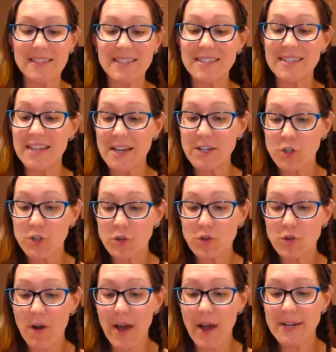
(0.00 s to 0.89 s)

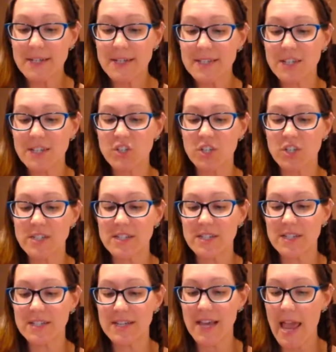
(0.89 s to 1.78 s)
Zendocrine is
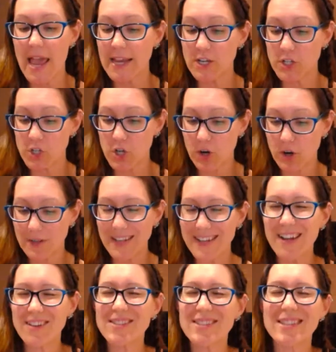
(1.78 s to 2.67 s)
suggested to take
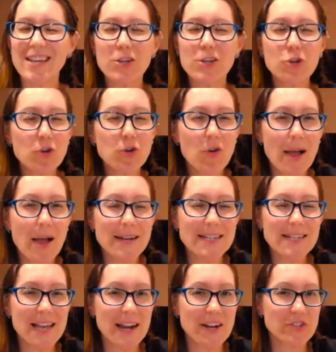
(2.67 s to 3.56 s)
internally. Now,
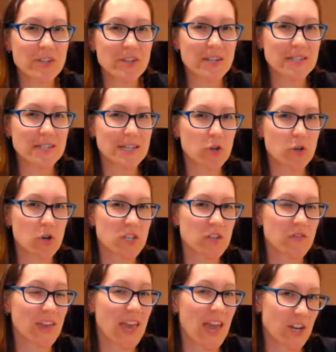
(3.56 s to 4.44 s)
Zendocrine is actually a
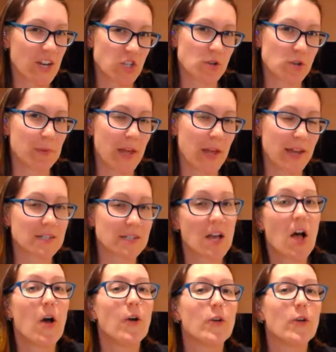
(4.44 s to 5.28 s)
detoxification blend.